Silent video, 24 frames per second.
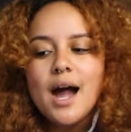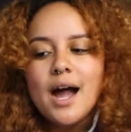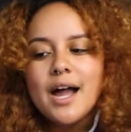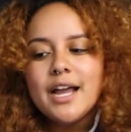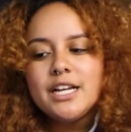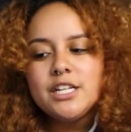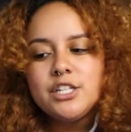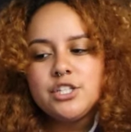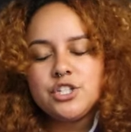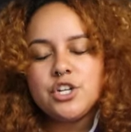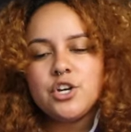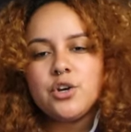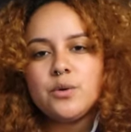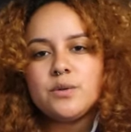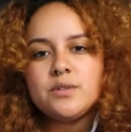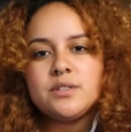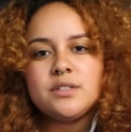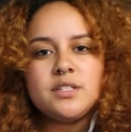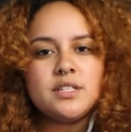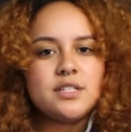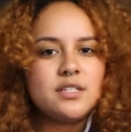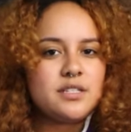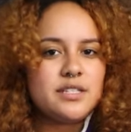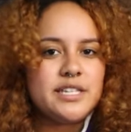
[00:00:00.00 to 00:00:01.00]
I chose
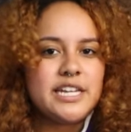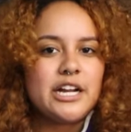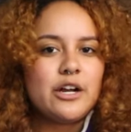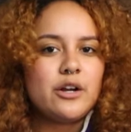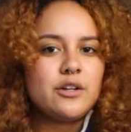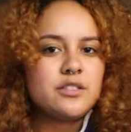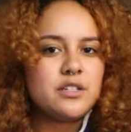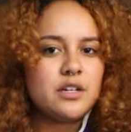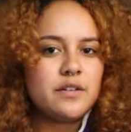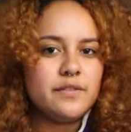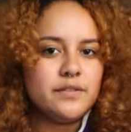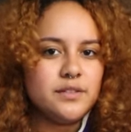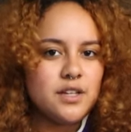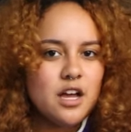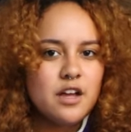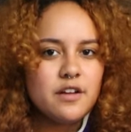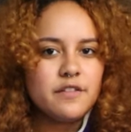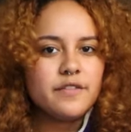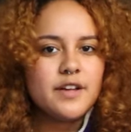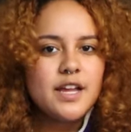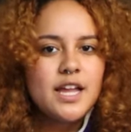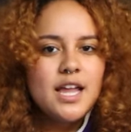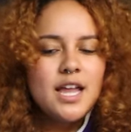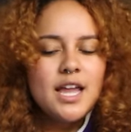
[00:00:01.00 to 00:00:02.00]
The Snares of
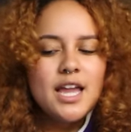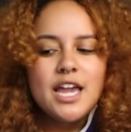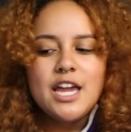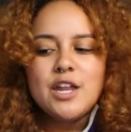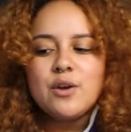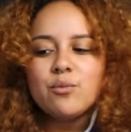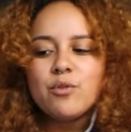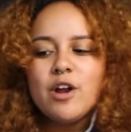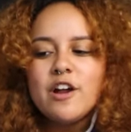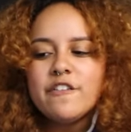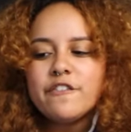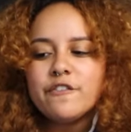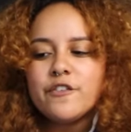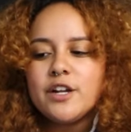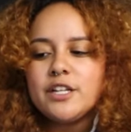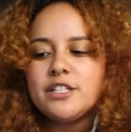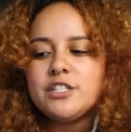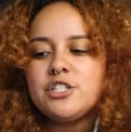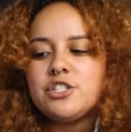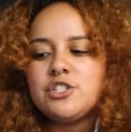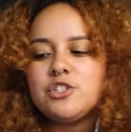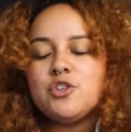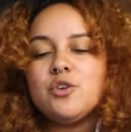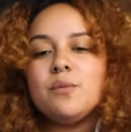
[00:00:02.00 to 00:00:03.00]
Love in
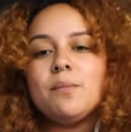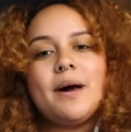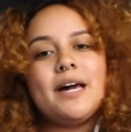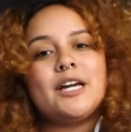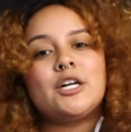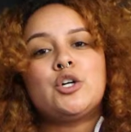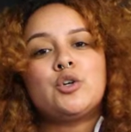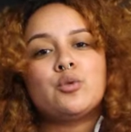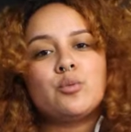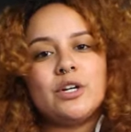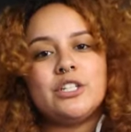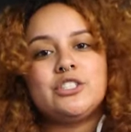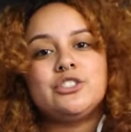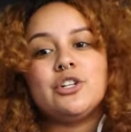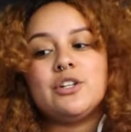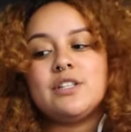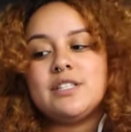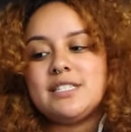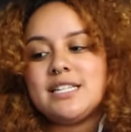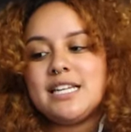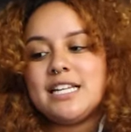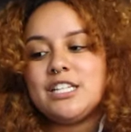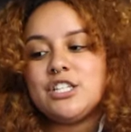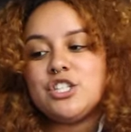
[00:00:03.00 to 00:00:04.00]
reference to Michael
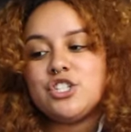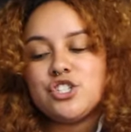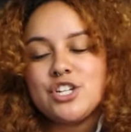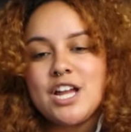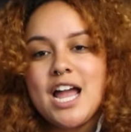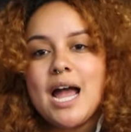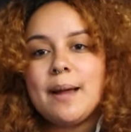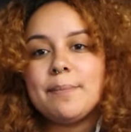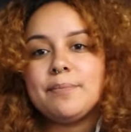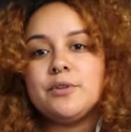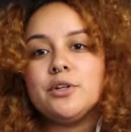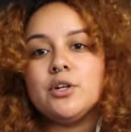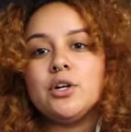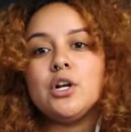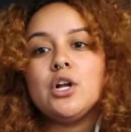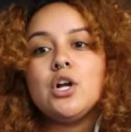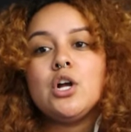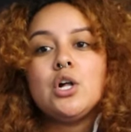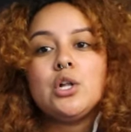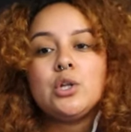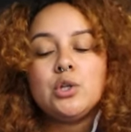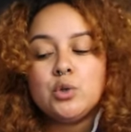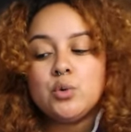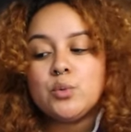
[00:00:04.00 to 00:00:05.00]
Richardson's chapter
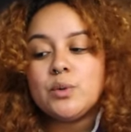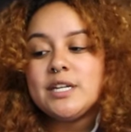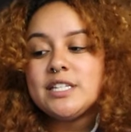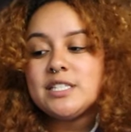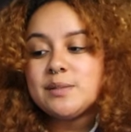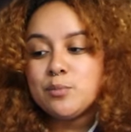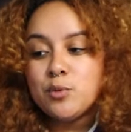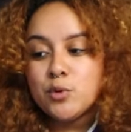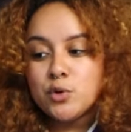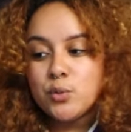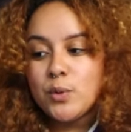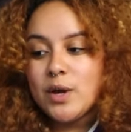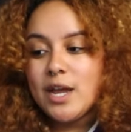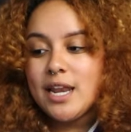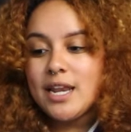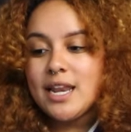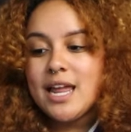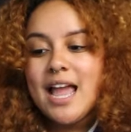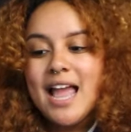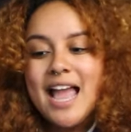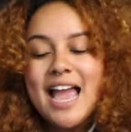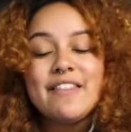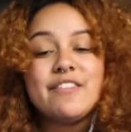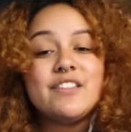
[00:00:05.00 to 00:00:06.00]
Luis Buñuel
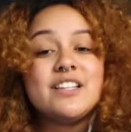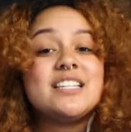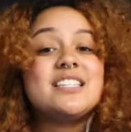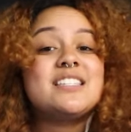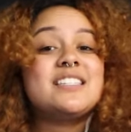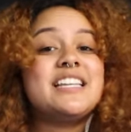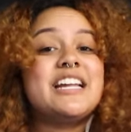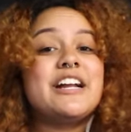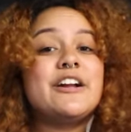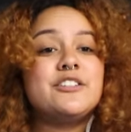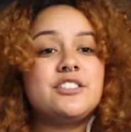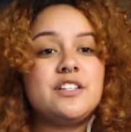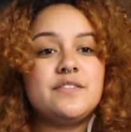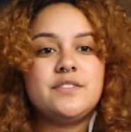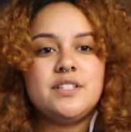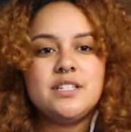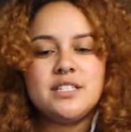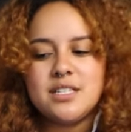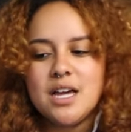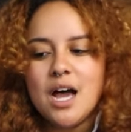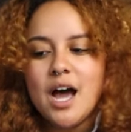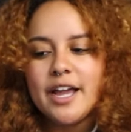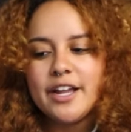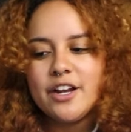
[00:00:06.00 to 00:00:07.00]
and the Snares of
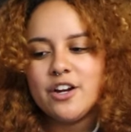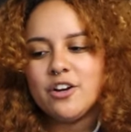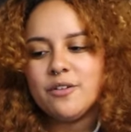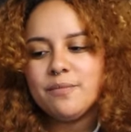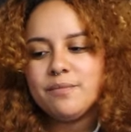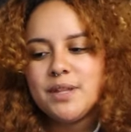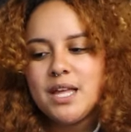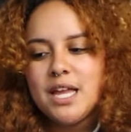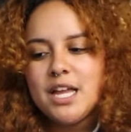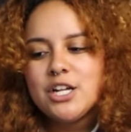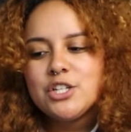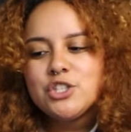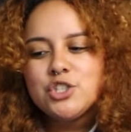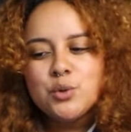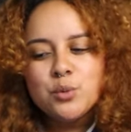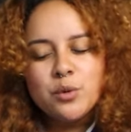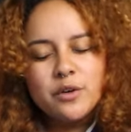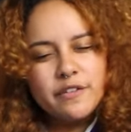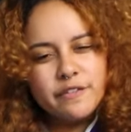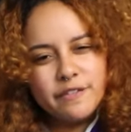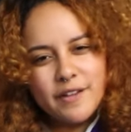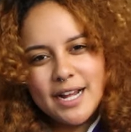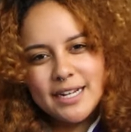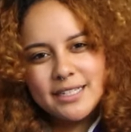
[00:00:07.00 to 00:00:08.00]
Desire, to
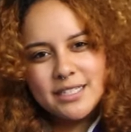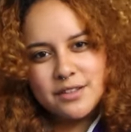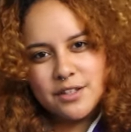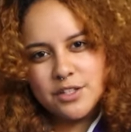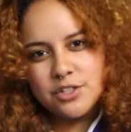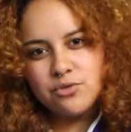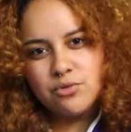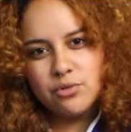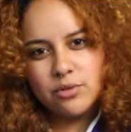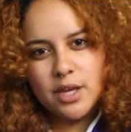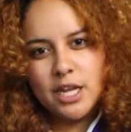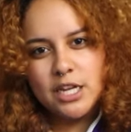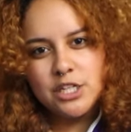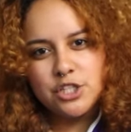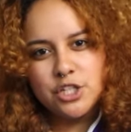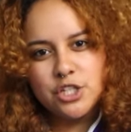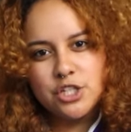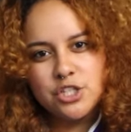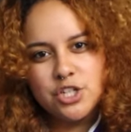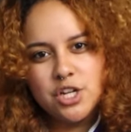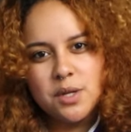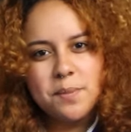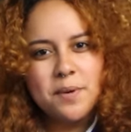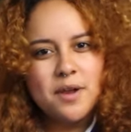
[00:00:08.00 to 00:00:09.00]
reflect this
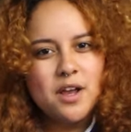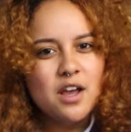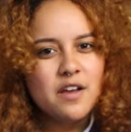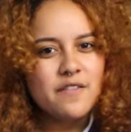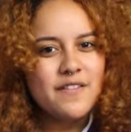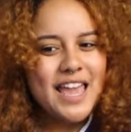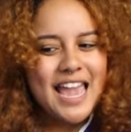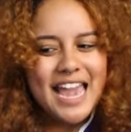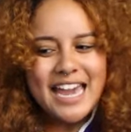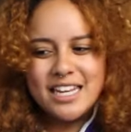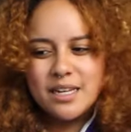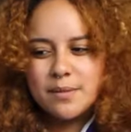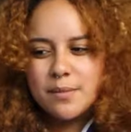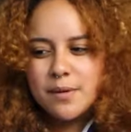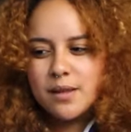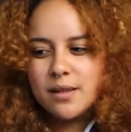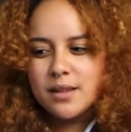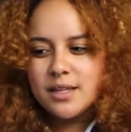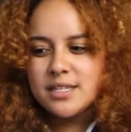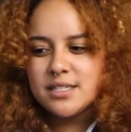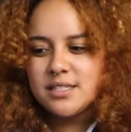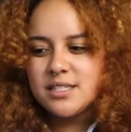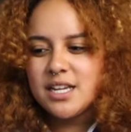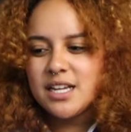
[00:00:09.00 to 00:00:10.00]
relationship of
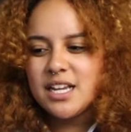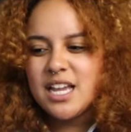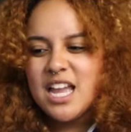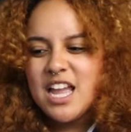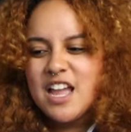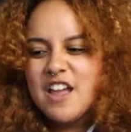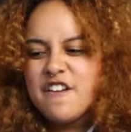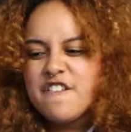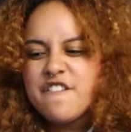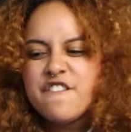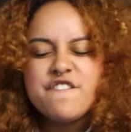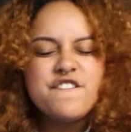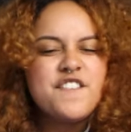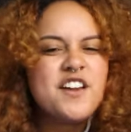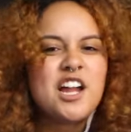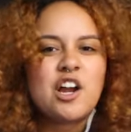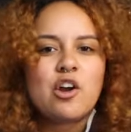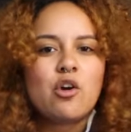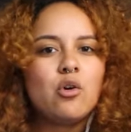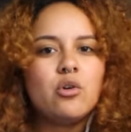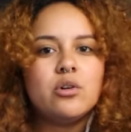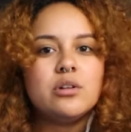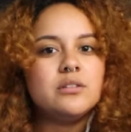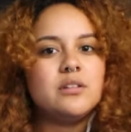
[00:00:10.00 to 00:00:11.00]
animalistic,
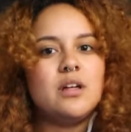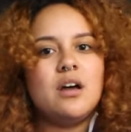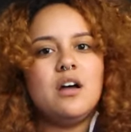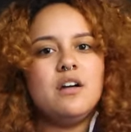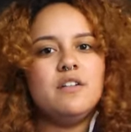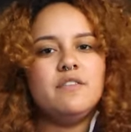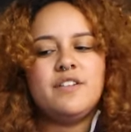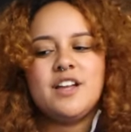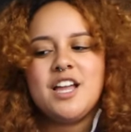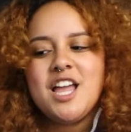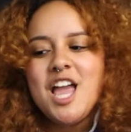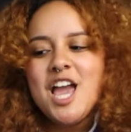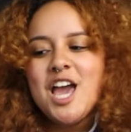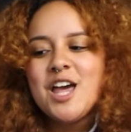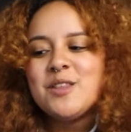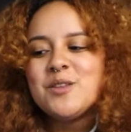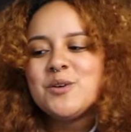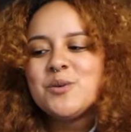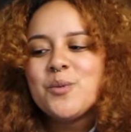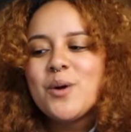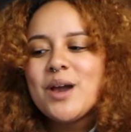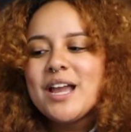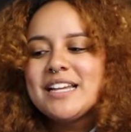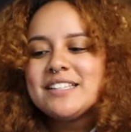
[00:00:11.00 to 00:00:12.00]
feral love and
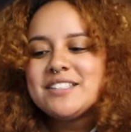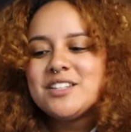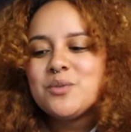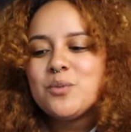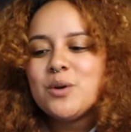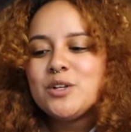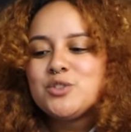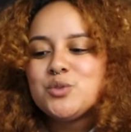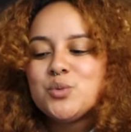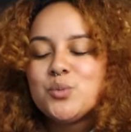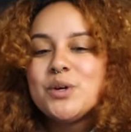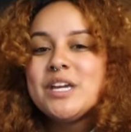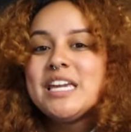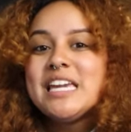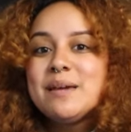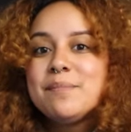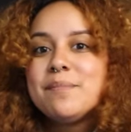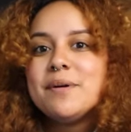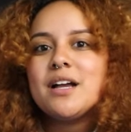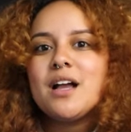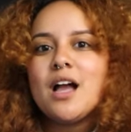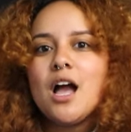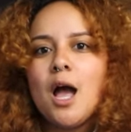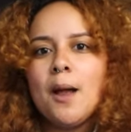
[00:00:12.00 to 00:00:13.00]
the ways in which we
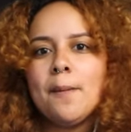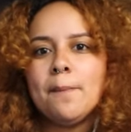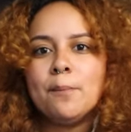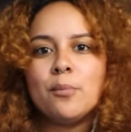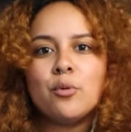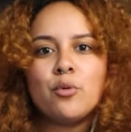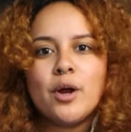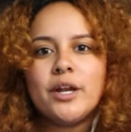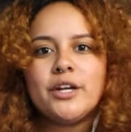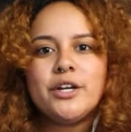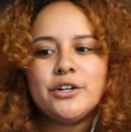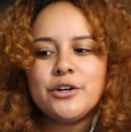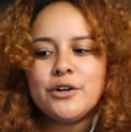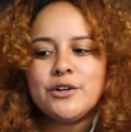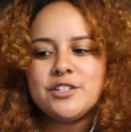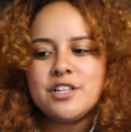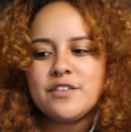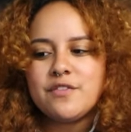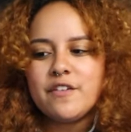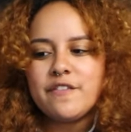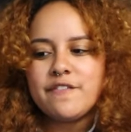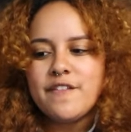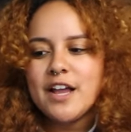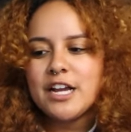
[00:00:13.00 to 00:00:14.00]
become predators
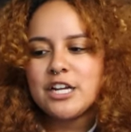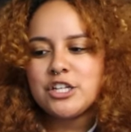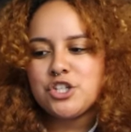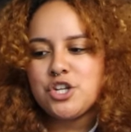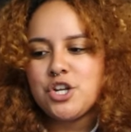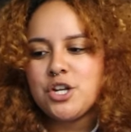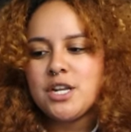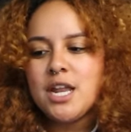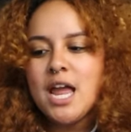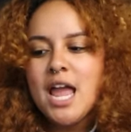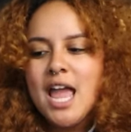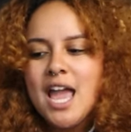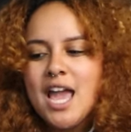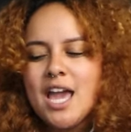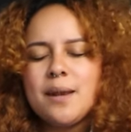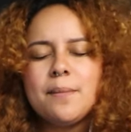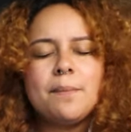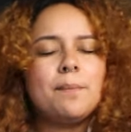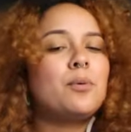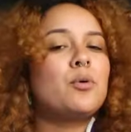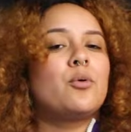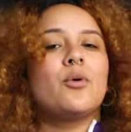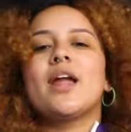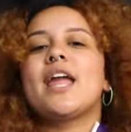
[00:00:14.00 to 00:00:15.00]
of affection
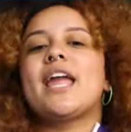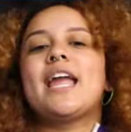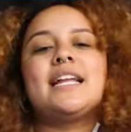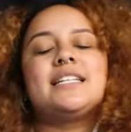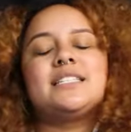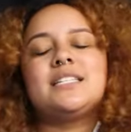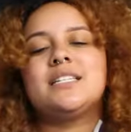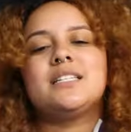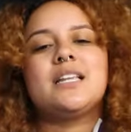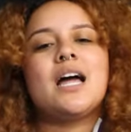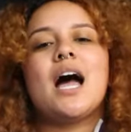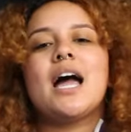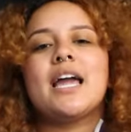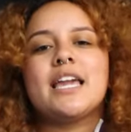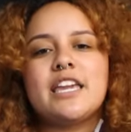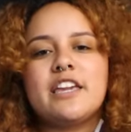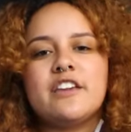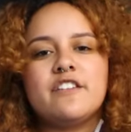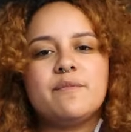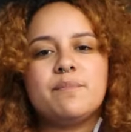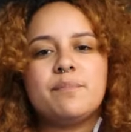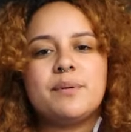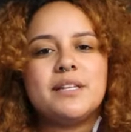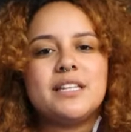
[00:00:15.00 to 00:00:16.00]
and prey to
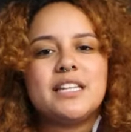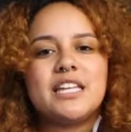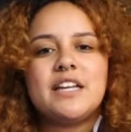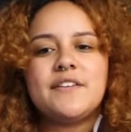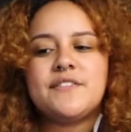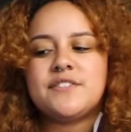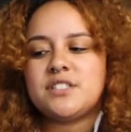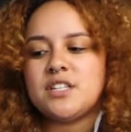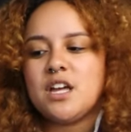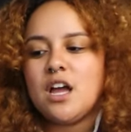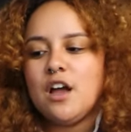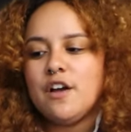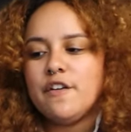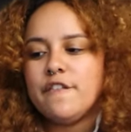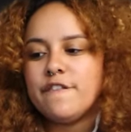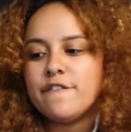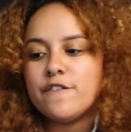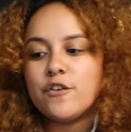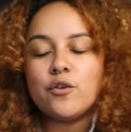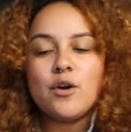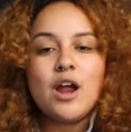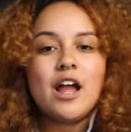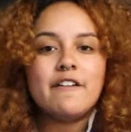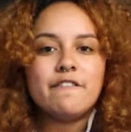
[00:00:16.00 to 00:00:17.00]
naive beliefs of
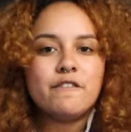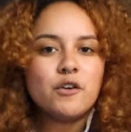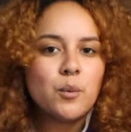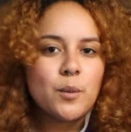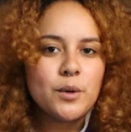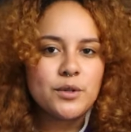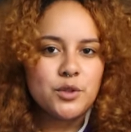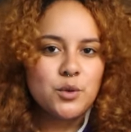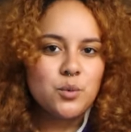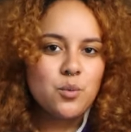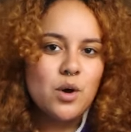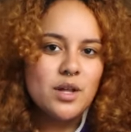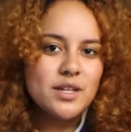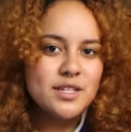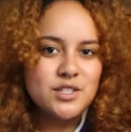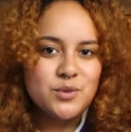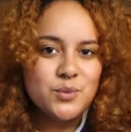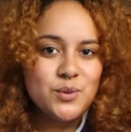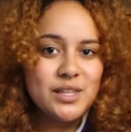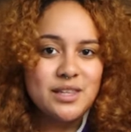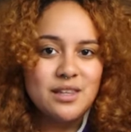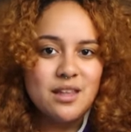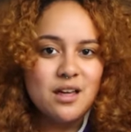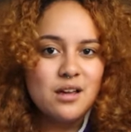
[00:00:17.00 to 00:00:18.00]
forever with the
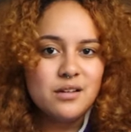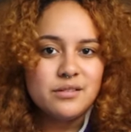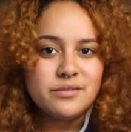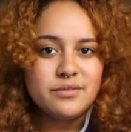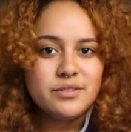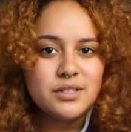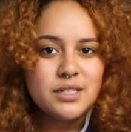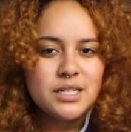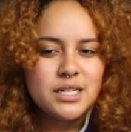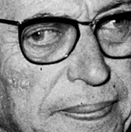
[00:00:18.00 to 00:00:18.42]
ones we love.